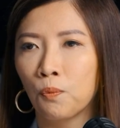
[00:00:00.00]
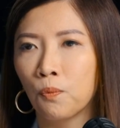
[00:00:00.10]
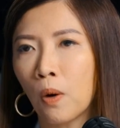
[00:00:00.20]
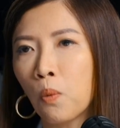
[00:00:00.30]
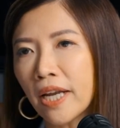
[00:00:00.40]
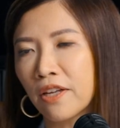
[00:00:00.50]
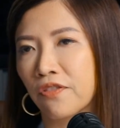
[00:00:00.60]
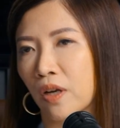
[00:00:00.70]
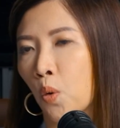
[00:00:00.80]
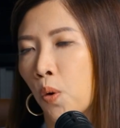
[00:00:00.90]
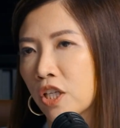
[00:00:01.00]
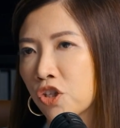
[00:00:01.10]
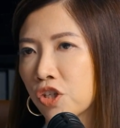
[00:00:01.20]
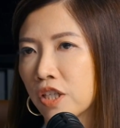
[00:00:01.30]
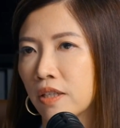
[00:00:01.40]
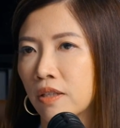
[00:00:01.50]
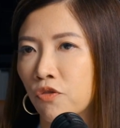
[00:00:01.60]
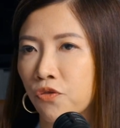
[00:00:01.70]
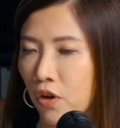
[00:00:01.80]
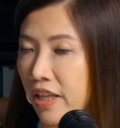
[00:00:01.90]
But what if the question
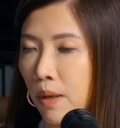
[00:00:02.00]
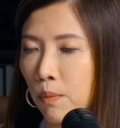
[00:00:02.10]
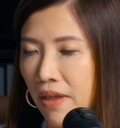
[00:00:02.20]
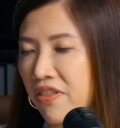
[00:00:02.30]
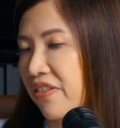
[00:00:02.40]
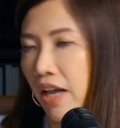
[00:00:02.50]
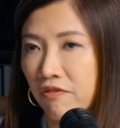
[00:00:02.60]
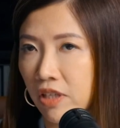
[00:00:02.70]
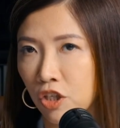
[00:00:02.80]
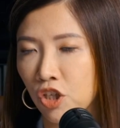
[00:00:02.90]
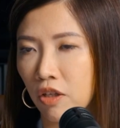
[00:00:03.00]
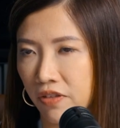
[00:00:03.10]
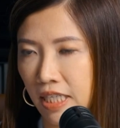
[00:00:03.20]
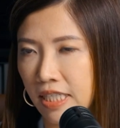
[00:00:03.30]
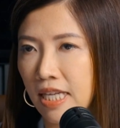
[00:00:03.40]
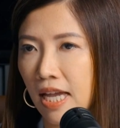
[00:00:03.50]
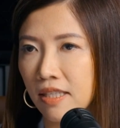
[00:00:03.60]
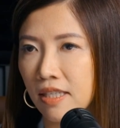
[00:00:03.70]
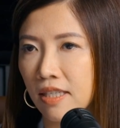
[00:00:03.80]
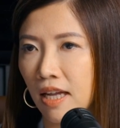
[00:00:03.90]
for them and their definition of
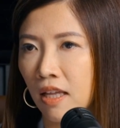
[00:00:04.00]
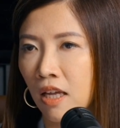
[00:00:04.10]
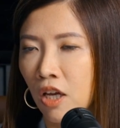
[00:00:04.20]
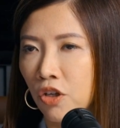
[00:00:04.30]
success is that,